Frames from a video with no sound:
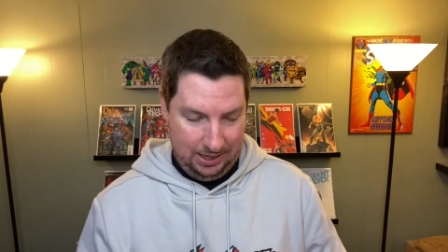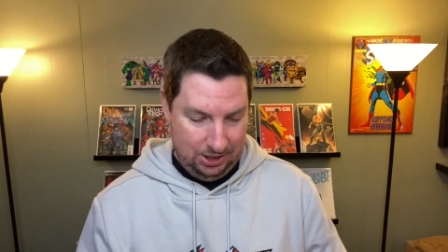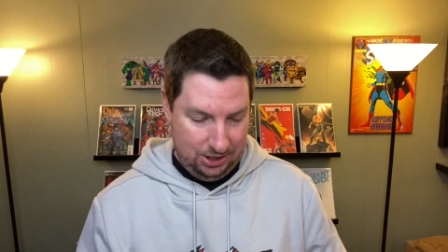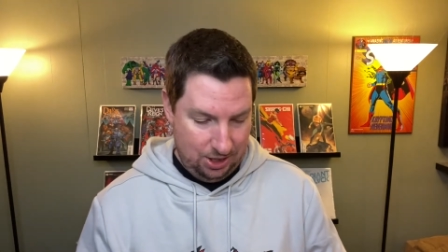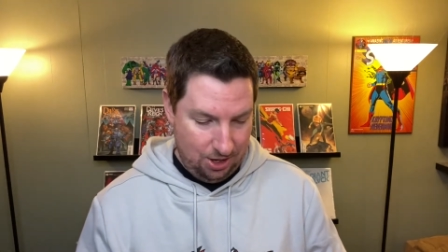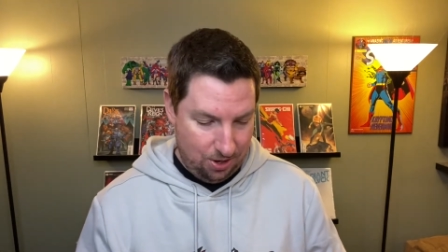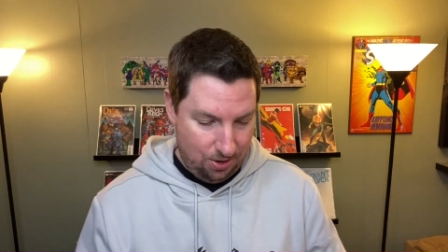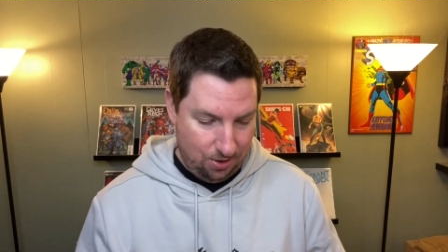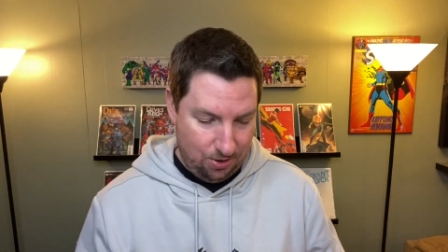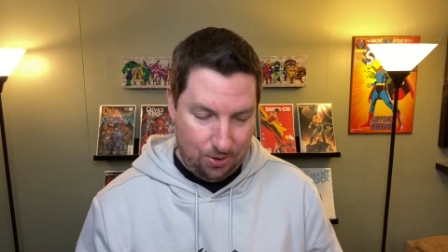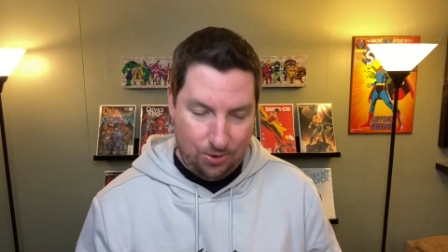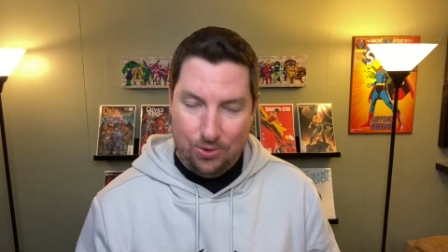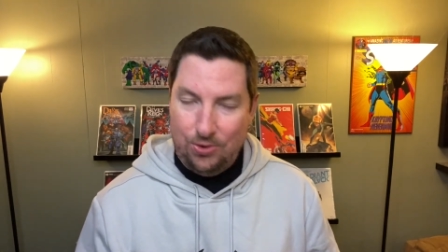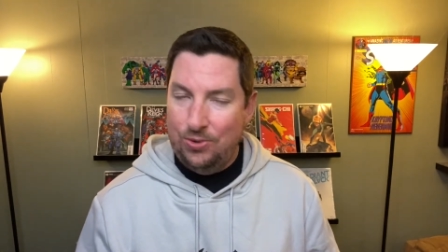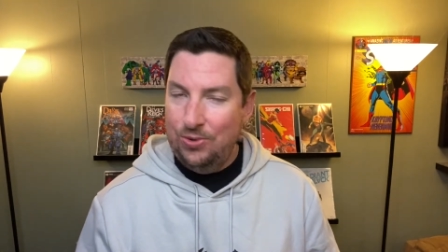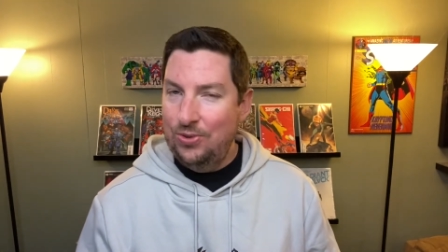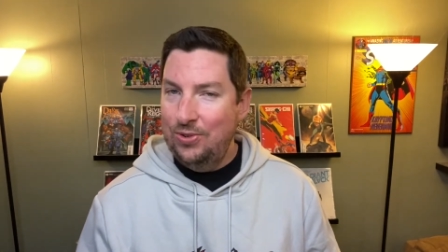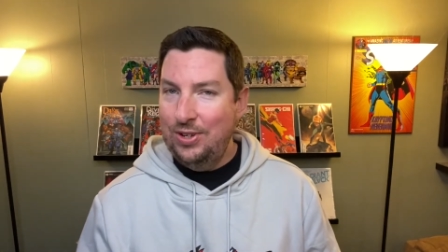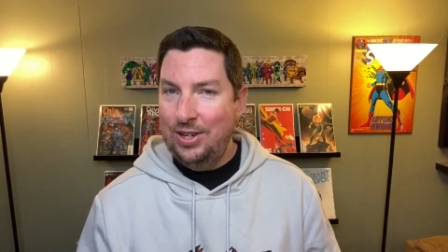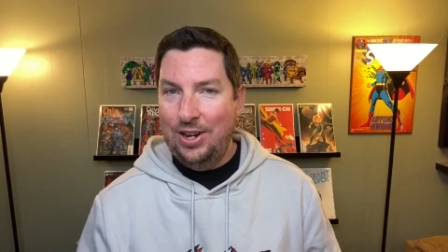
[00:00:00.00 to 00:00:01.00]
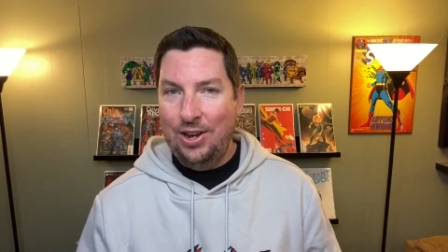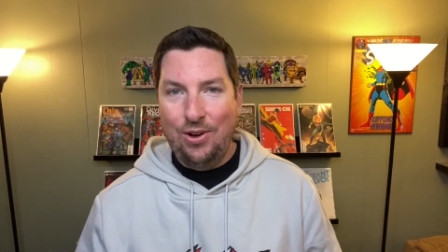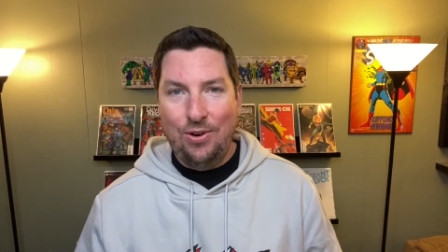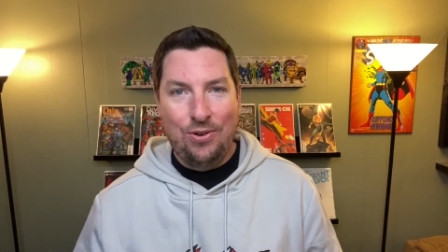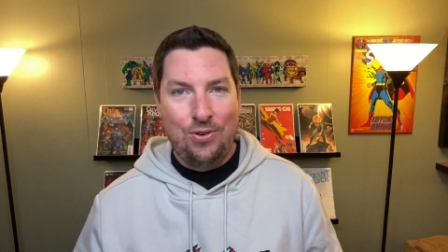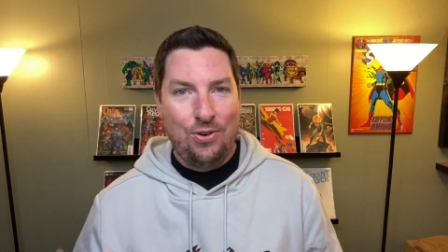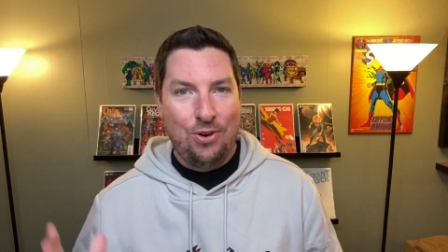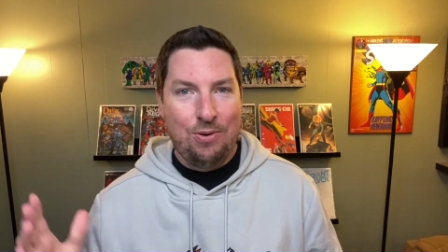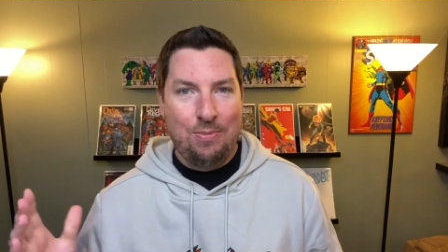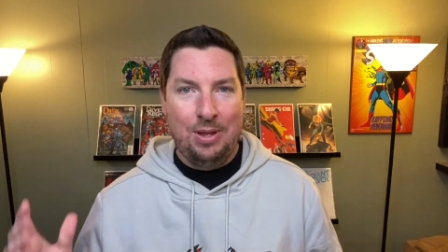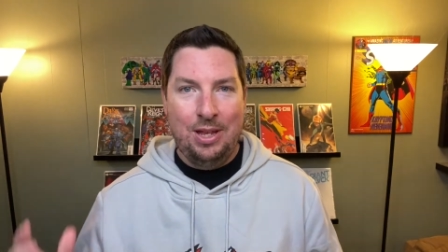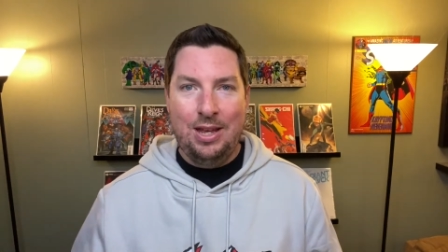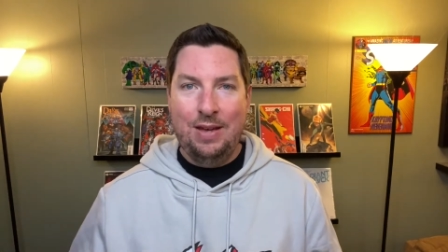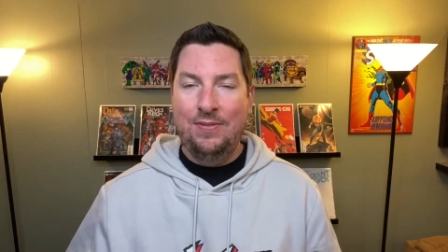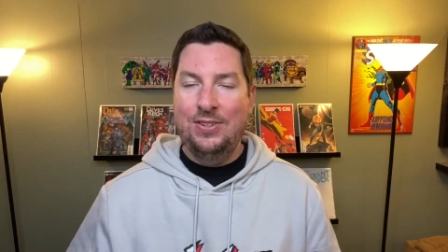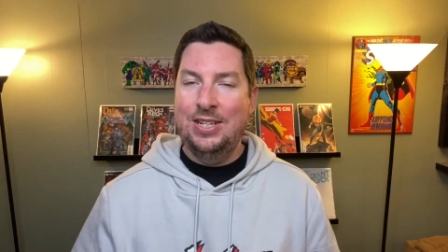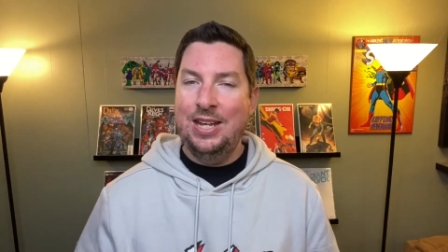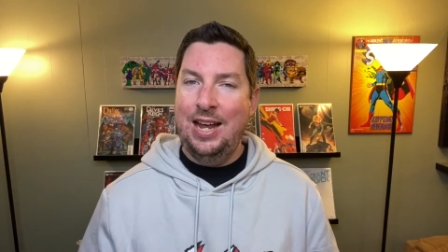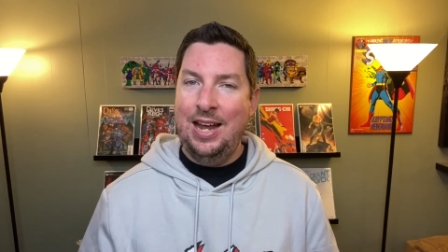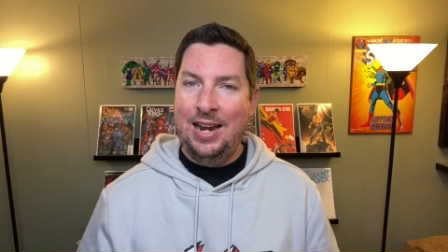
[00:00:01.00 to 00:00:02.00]
So, you know, normally I'm
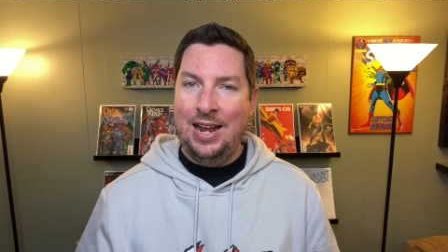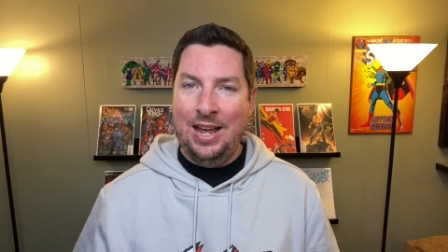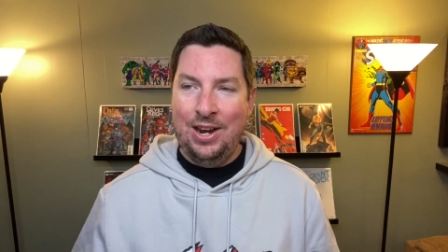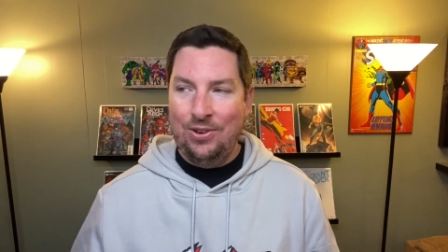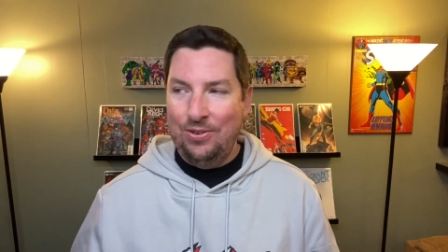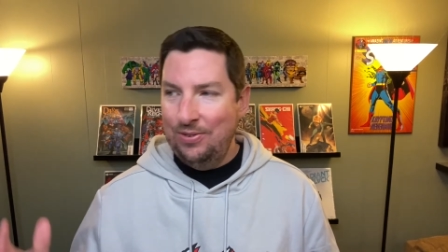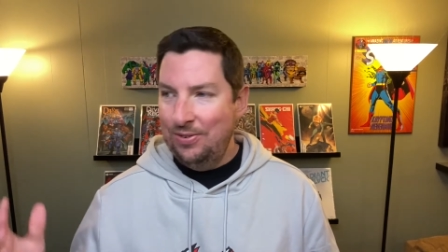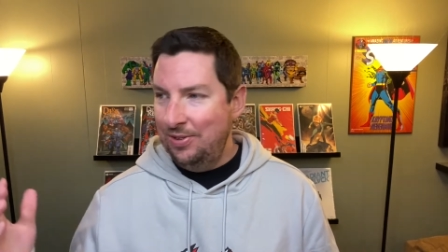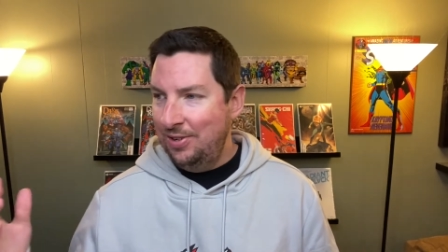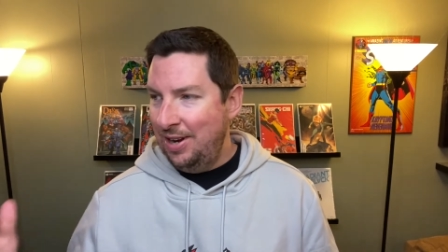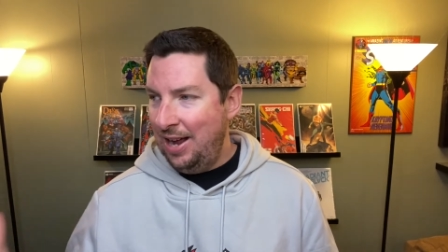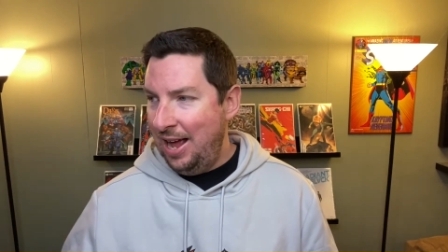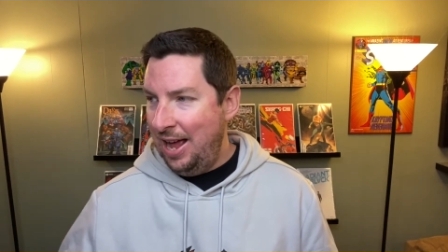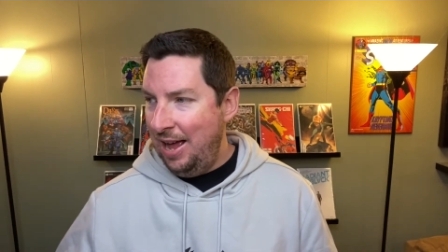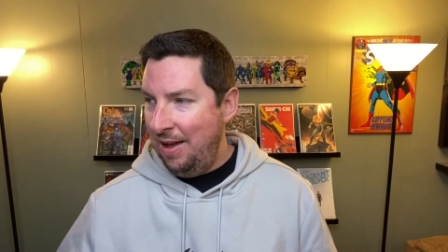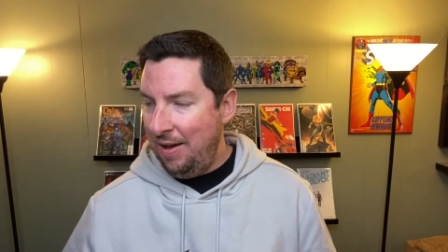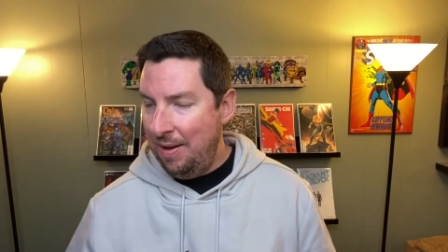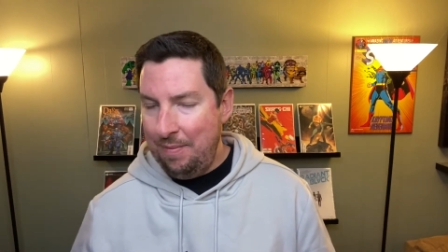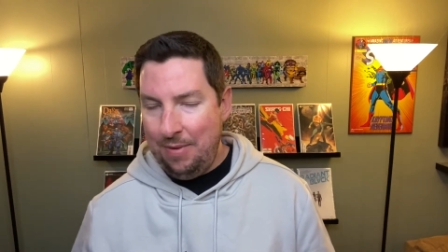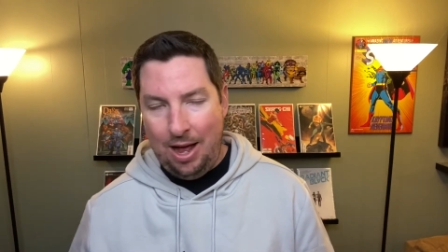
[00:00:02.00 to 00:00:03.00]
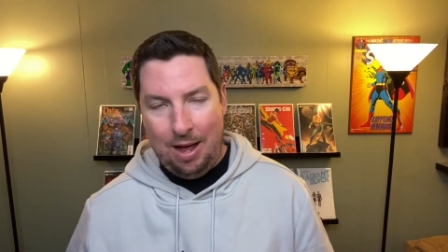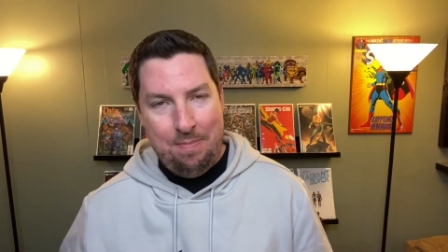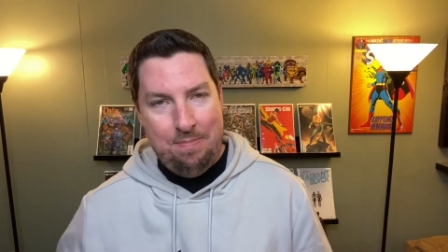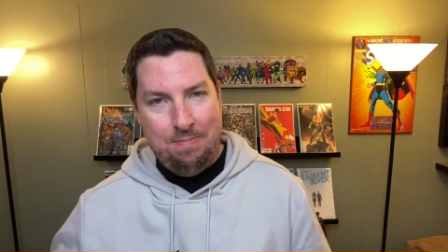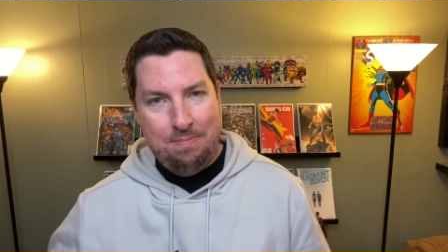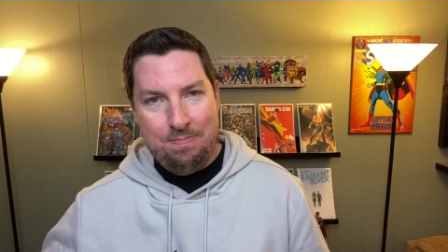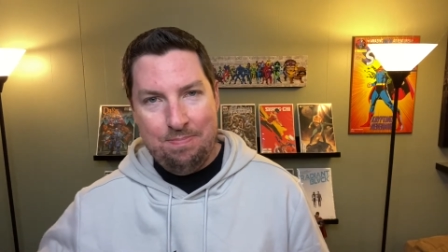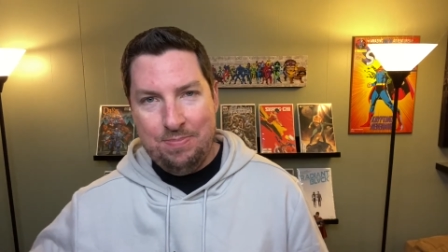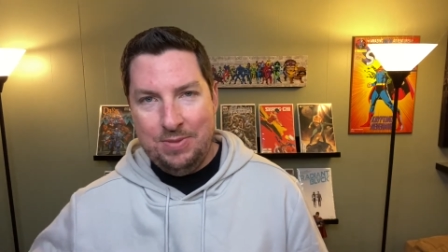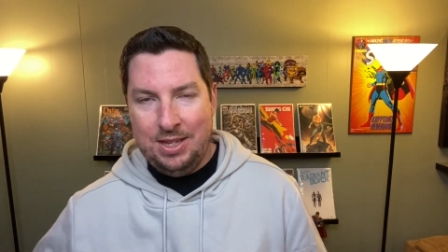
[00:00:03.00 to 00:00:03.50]
saying I'm